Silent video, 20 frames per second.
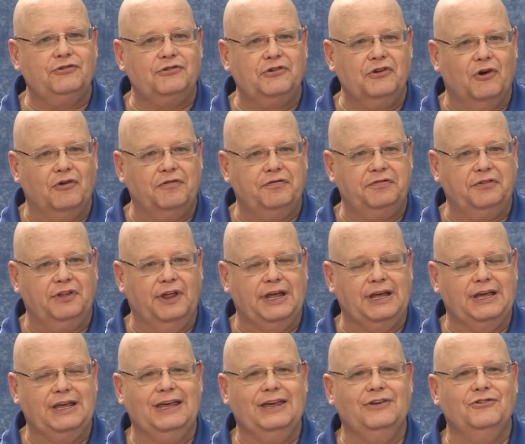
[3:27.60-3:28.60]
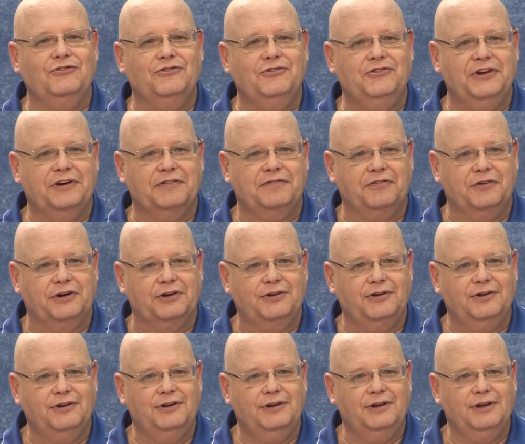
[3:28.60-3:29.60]
snowflake is
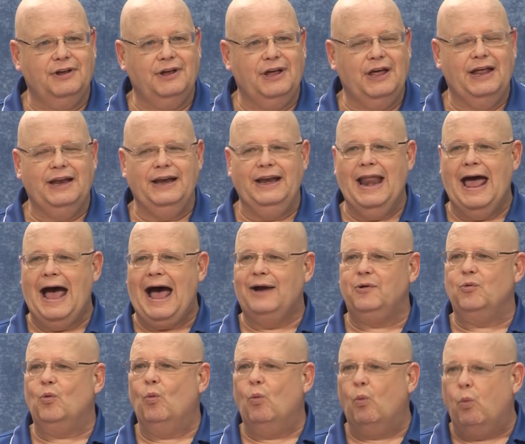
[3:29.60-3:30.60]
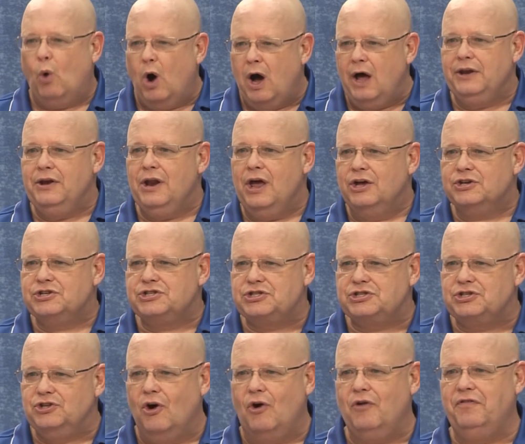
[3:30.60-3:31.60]
different. Not one
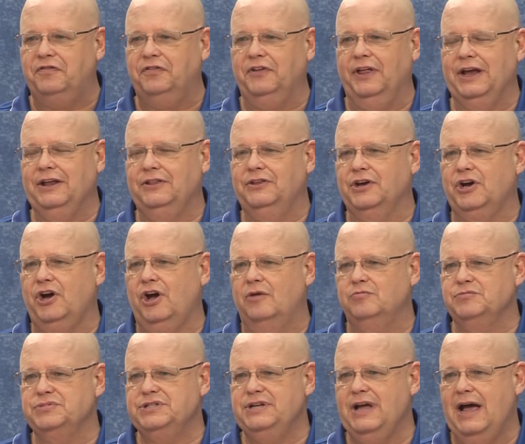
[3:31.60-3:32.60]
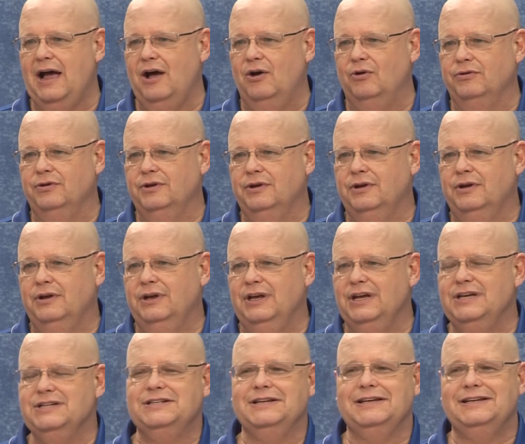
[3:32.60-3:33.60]
snowflake that comes down
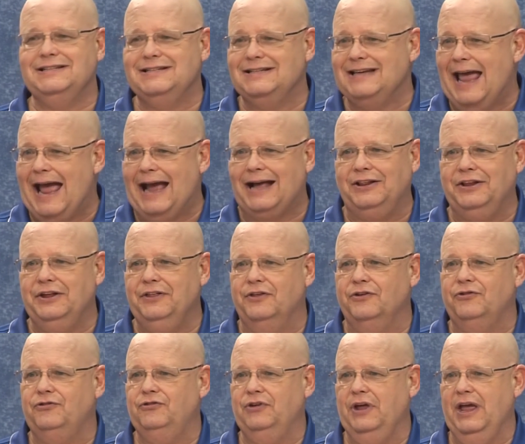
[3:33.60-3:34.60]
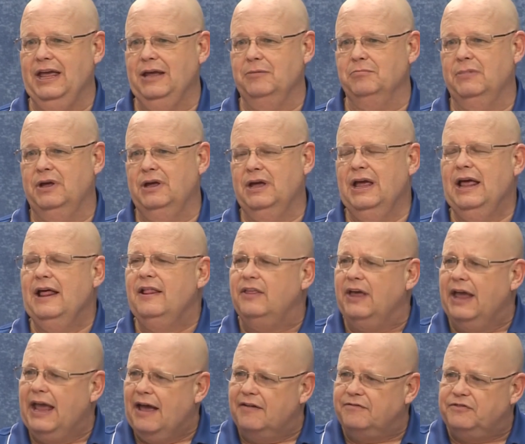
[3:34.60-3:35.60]
is exactly the same.
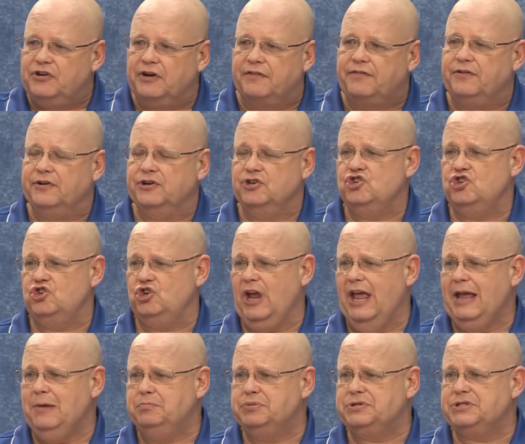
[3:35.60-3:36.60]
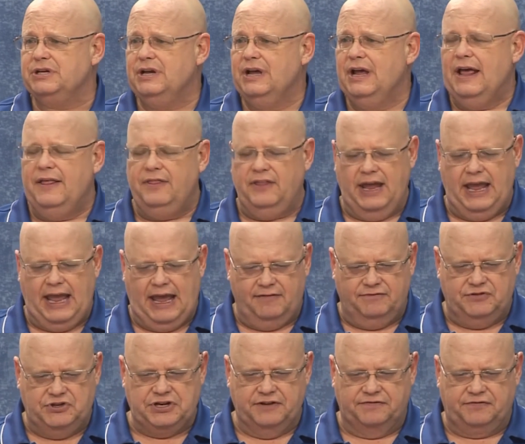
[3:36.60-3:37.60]
They have different shapes, they
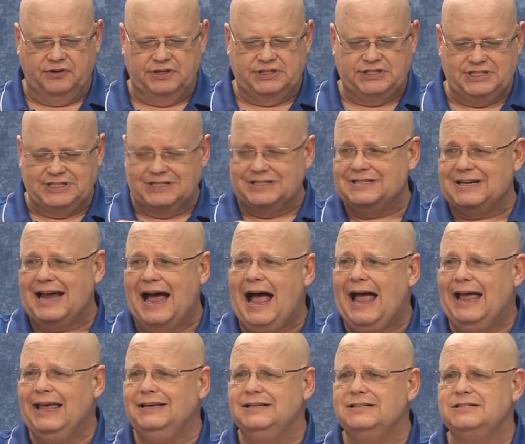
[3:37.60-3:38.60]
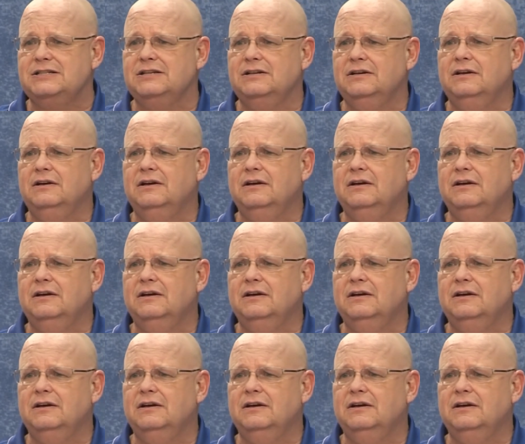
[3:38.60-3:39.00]
have different designs,